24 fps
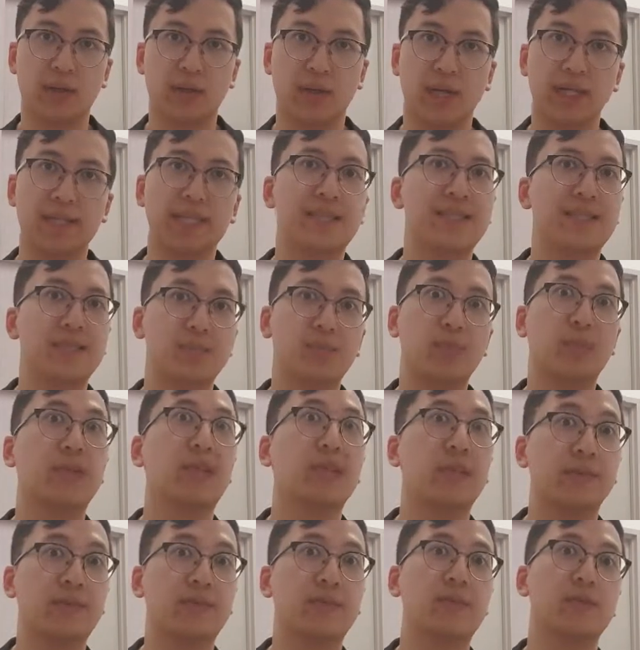Now this is the big
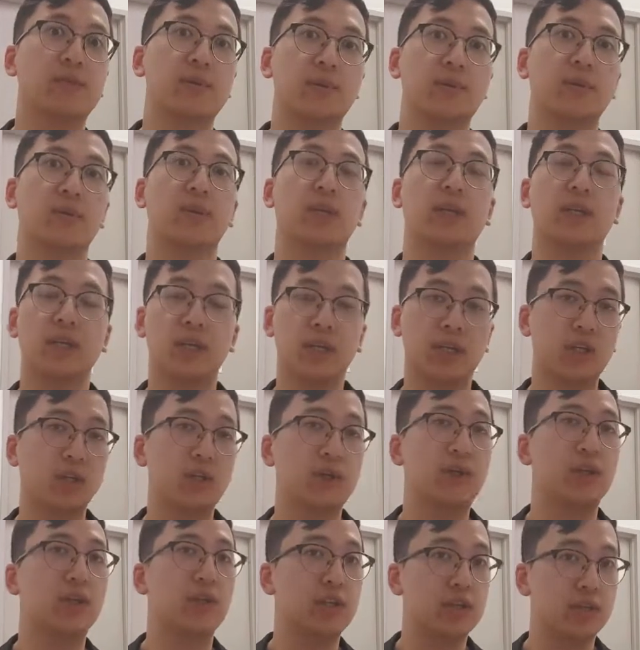difference between an acute
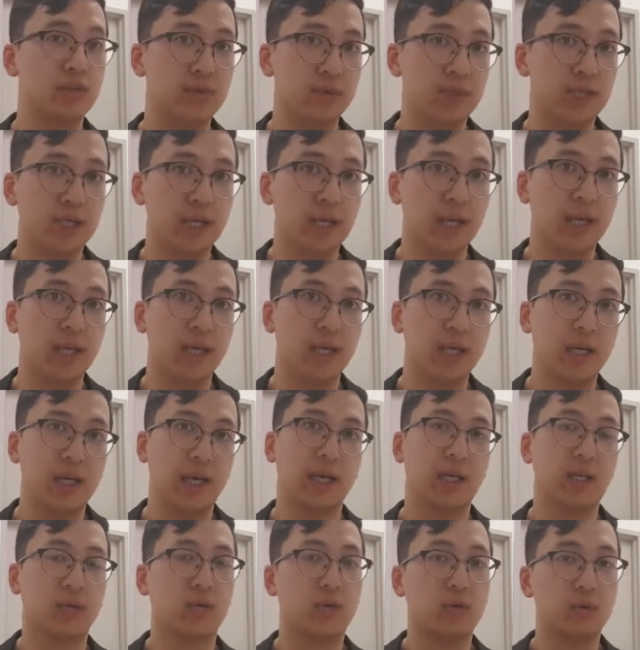injury and a
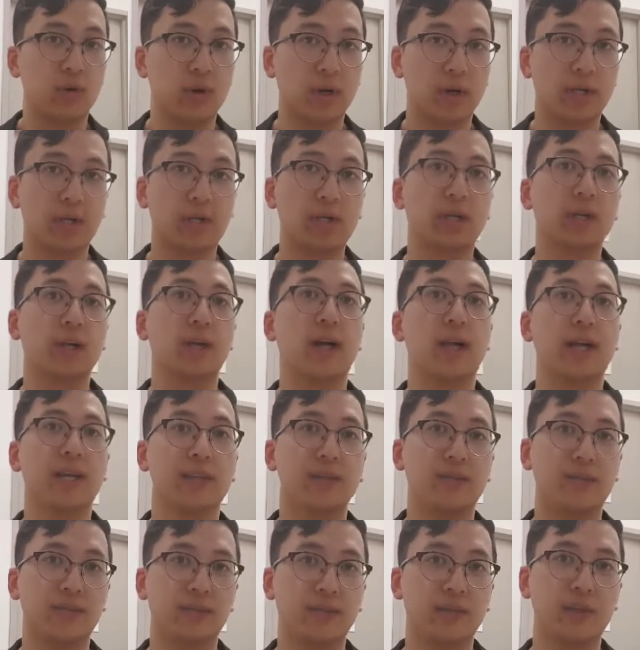chronic kind
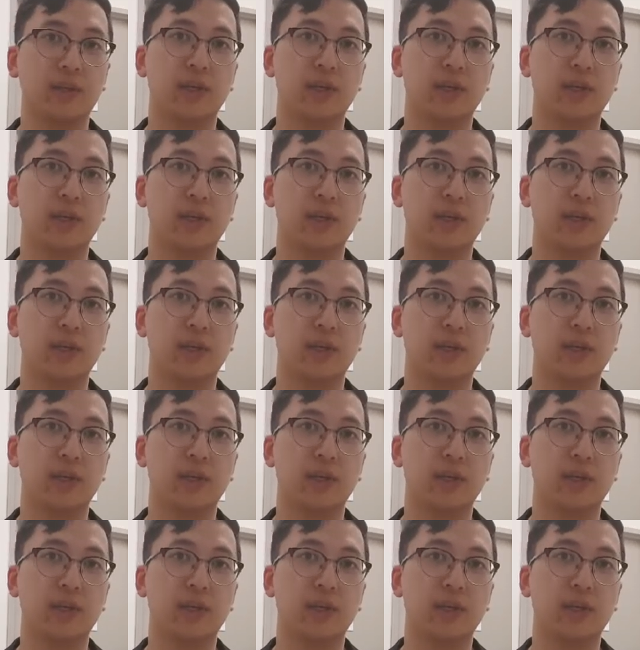of,